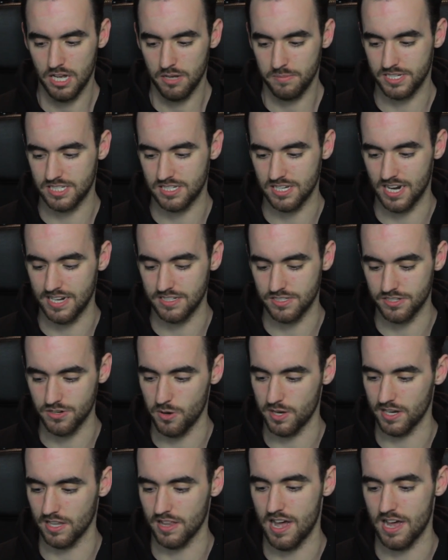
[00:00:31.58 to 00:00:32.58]
Besides
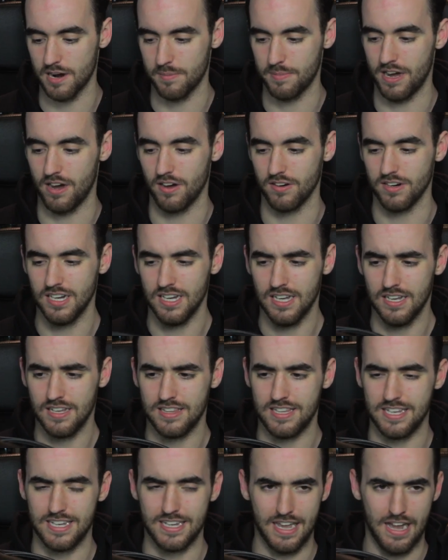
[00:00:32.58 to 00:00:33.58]
knowing a lot about
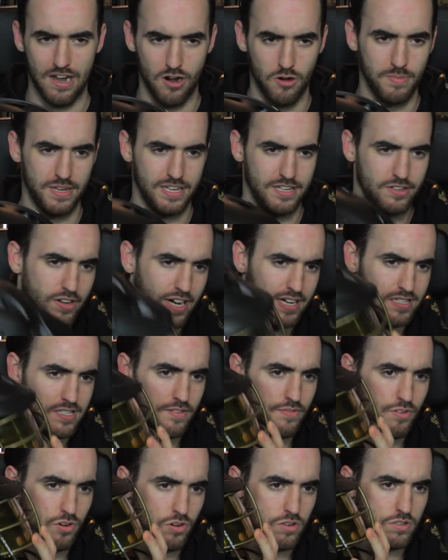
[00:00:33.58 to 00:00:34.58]
the helmet, you guys
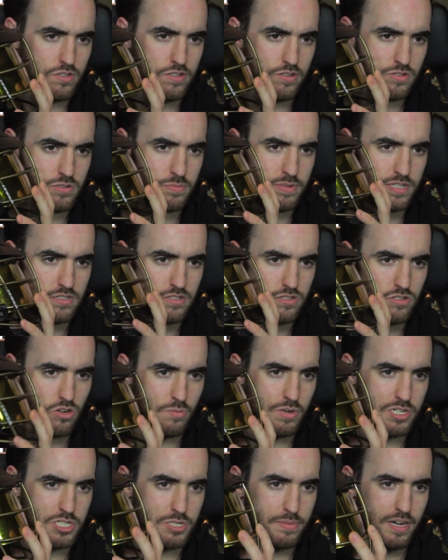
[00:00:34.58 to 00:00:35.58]
have heard there's been so
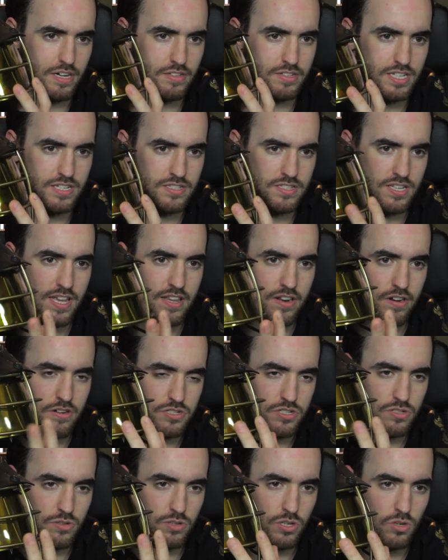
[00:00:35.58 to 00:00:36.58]
much about this, and
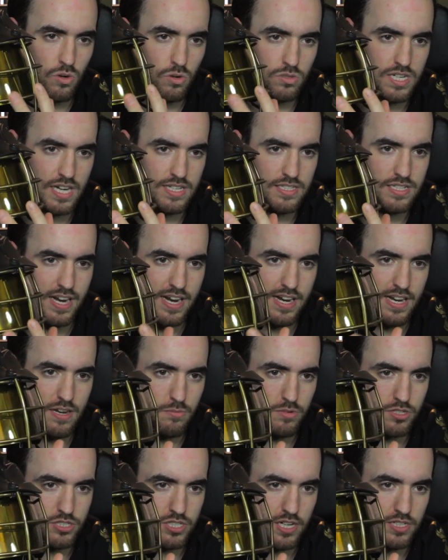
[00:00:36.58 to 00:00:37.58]
also the gold
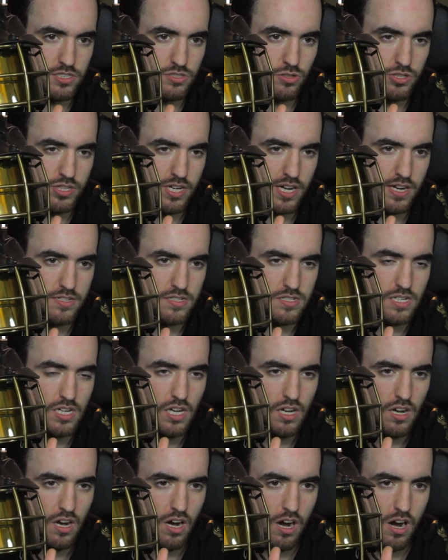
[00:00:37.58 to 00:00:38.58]
titanium, which I showed you guys
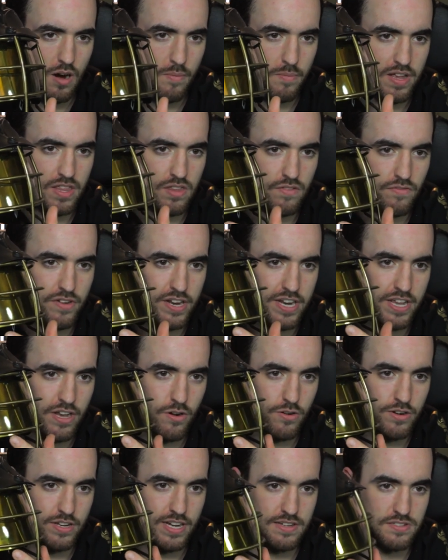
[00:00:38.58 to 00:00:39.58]
in the
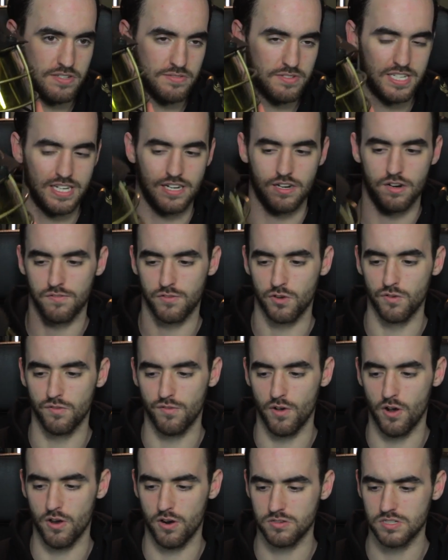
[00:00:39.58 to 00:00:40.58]
video and you guys have seen in a few
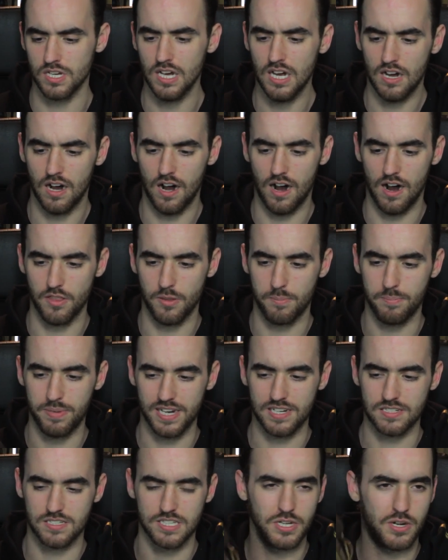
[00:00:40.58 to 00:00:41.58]
photos. The
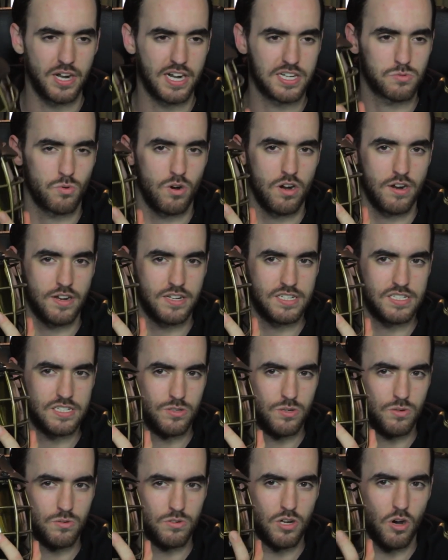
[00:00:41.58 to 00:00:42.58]
biggest thing you guys wanted
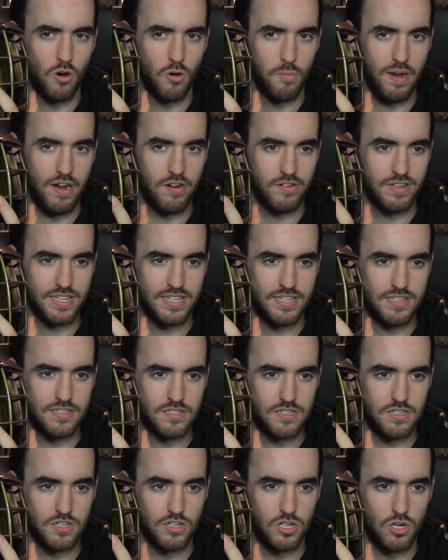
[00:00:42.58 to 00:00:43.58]
to know about
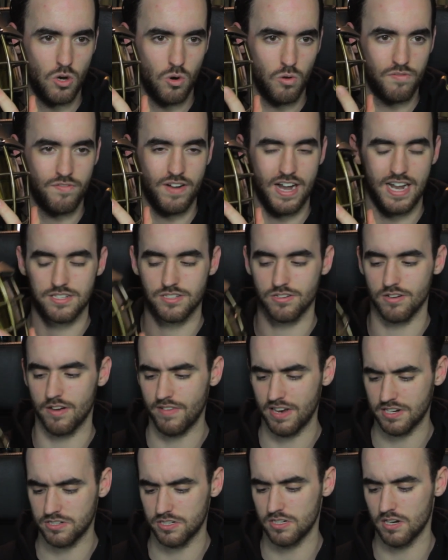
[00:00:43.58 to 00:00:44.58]
is the gold visor.
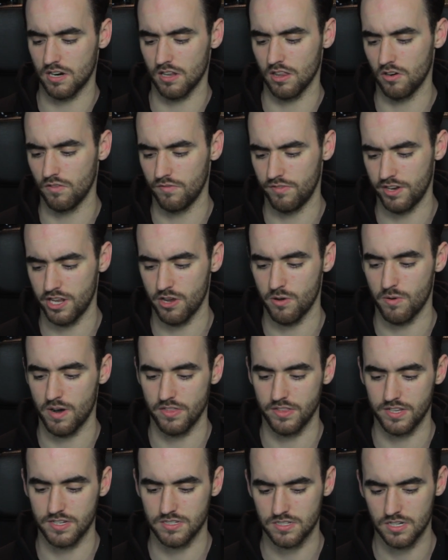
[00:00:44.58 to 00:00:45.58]
I've actually done a little video
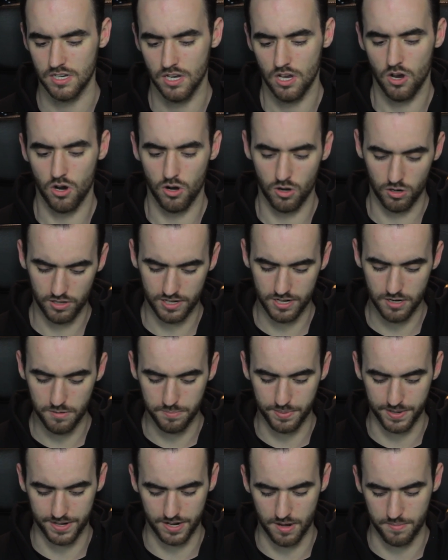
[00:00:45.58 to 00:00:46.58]
on this earlier,
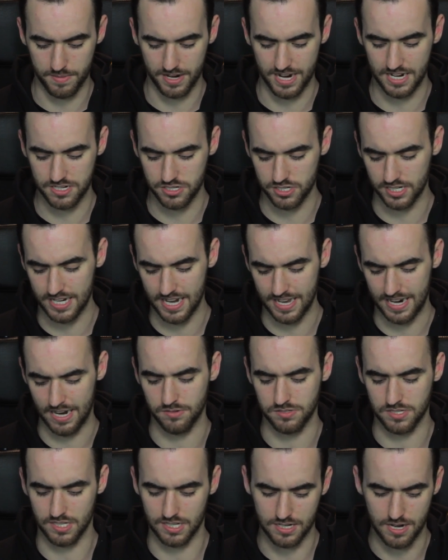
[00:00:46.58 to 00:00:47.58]
but it actually got
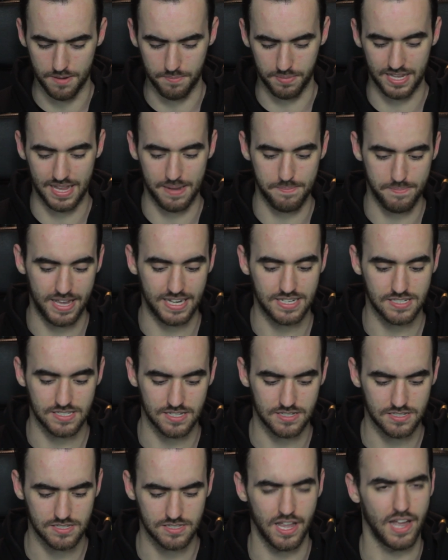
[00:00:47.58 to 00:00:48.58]
out to the company that makes
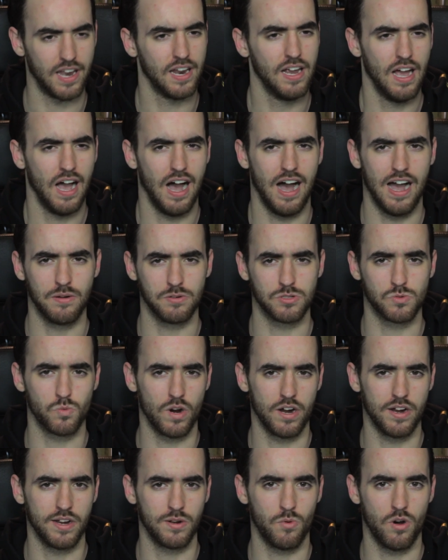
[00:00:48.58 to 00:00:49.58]
this that I was
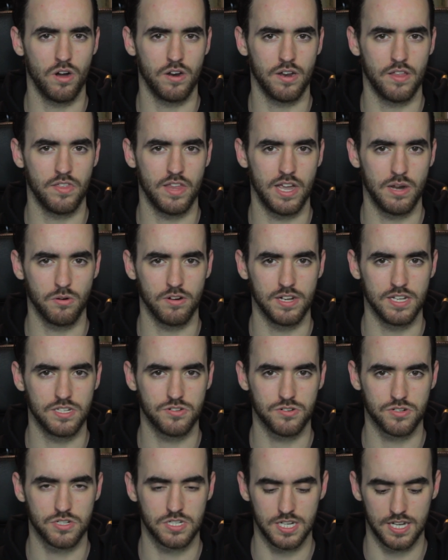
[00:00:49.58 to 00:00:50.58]
wearing one and they were
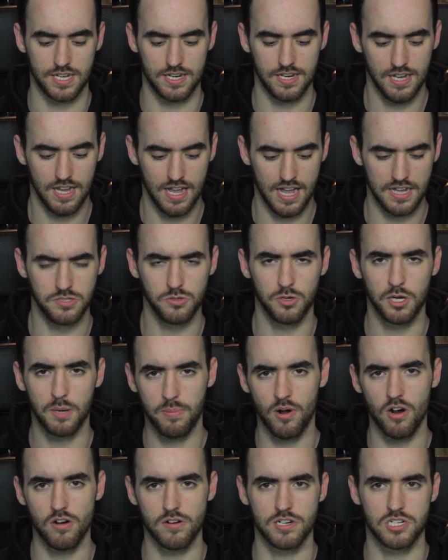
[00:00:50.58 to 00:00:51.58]
interested in doing a
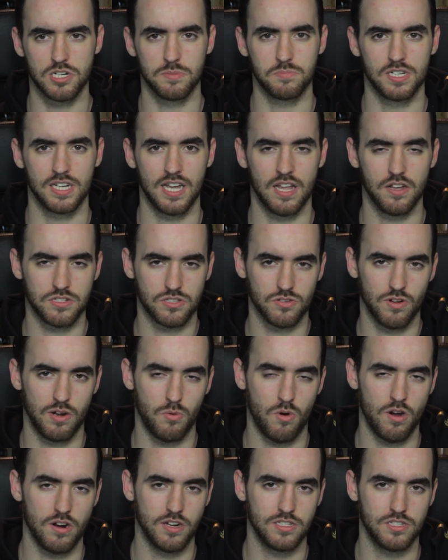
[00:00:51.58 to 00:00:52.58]
partnership together. So I
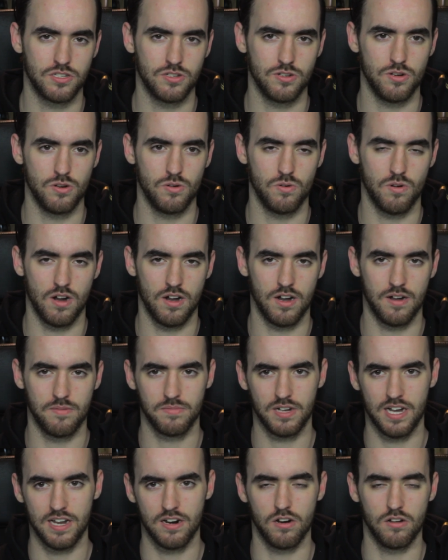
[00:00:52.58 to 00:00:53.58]
wanted to,
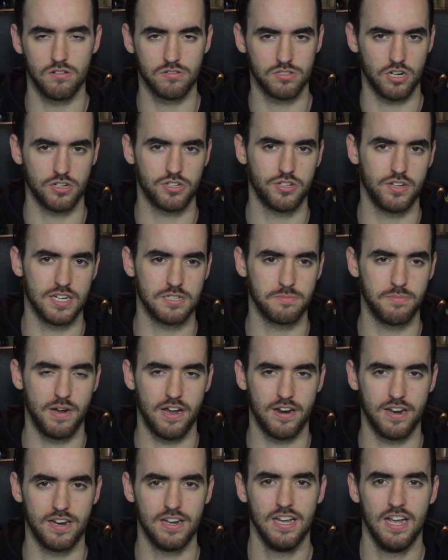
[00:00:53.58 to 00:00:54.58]
talk to you guys
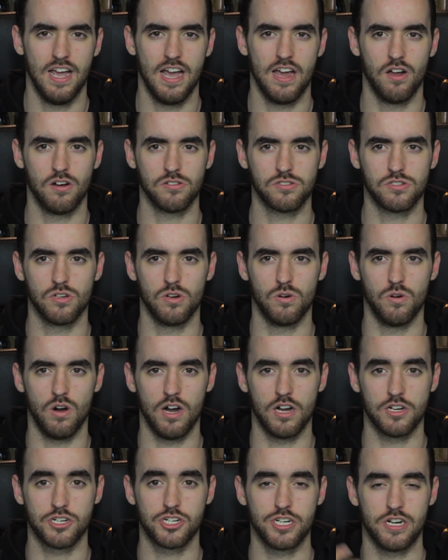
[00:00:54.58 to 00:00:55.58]
about it and
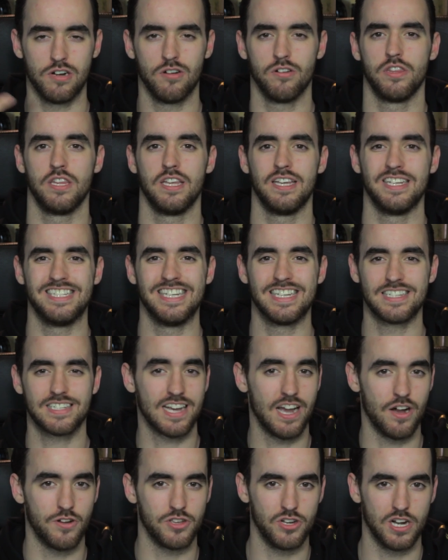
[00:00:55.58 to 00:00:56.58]
also share the
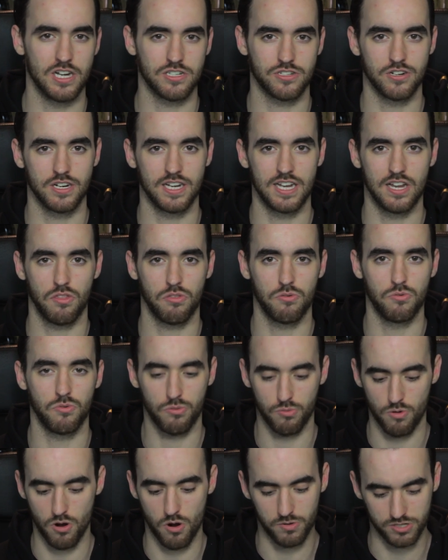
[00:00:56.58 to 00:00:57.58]
discount you guys are going to get through
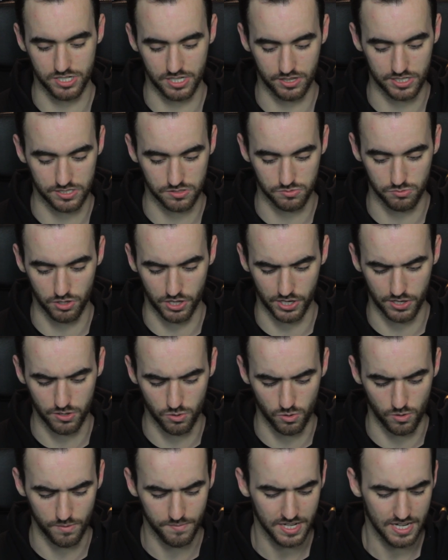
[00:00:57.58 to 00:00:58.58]
Throne, which I think is really
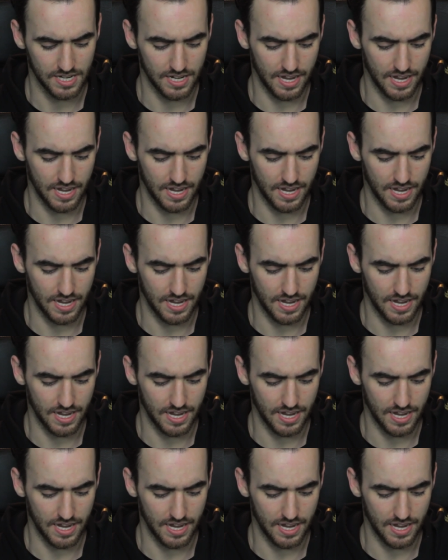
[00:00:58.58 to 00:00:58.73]
cool.